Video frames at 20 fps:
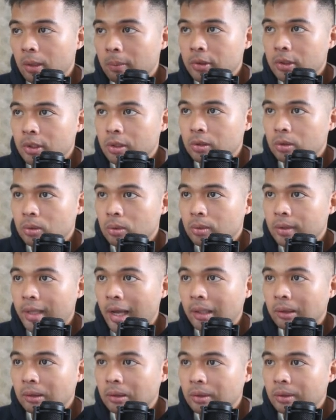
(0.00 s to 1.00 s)
option to
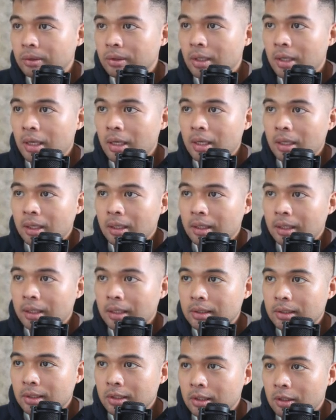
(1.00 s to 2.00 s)
download
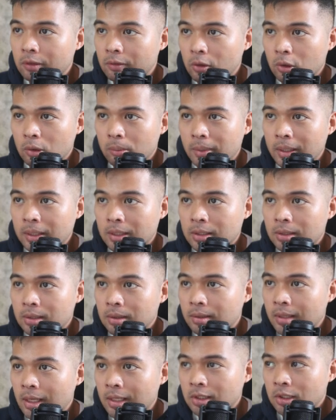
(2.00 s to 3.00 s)
64-bit
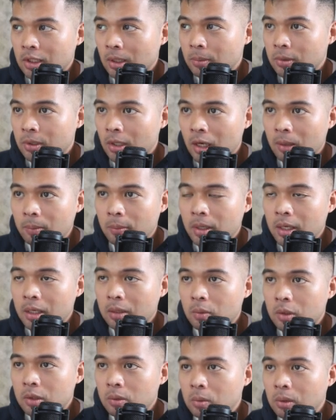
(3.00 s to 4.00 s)
desktop setup
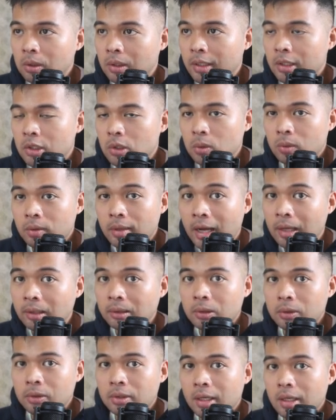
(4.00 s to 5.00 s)
here, which will let you
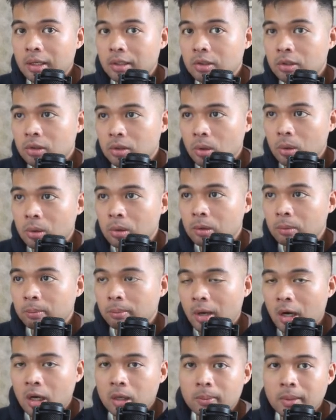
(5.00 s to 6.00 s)
download and install
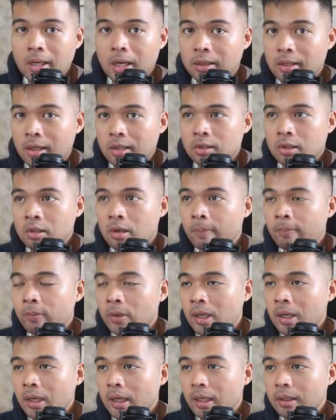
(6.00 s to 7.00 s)
Power BI Desktop.
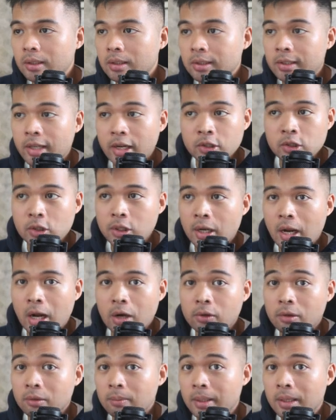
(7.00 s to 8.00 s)
And this is actually
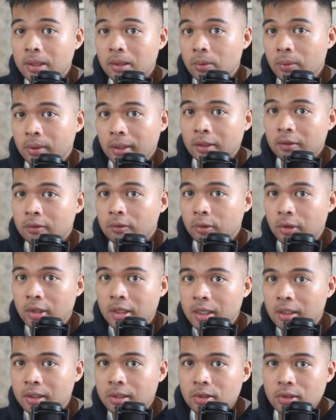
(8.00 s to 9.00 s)
how I've been doing it for
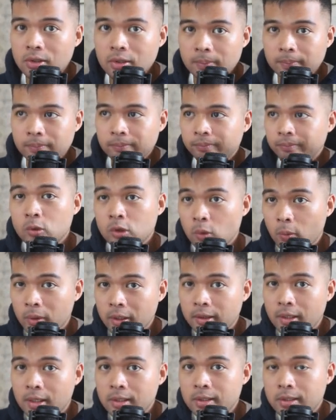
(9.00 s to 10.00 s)
years. So what
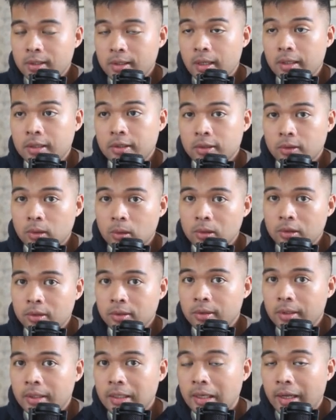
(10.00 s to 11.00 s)
it does is it
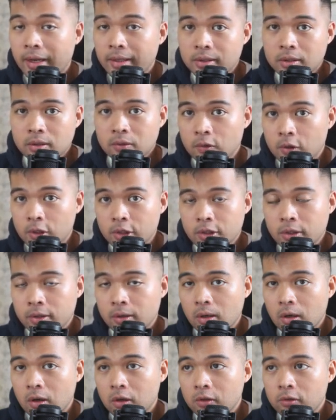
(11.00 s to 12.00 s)
installs the latest
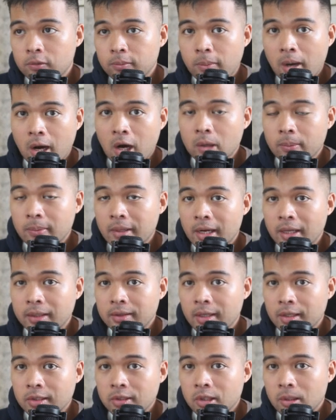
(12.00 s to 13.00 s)
version of Power BI
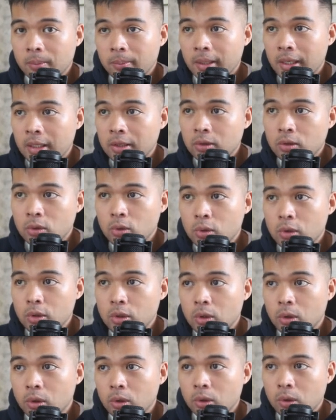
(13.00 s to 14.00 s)
Desktop into
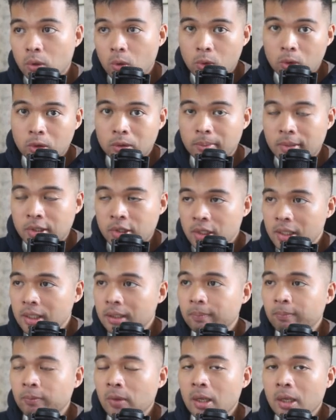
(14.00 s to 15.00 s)
your local
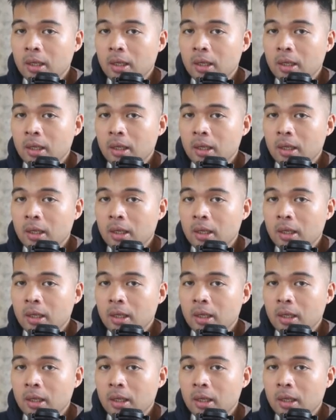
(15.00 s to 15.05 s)
machine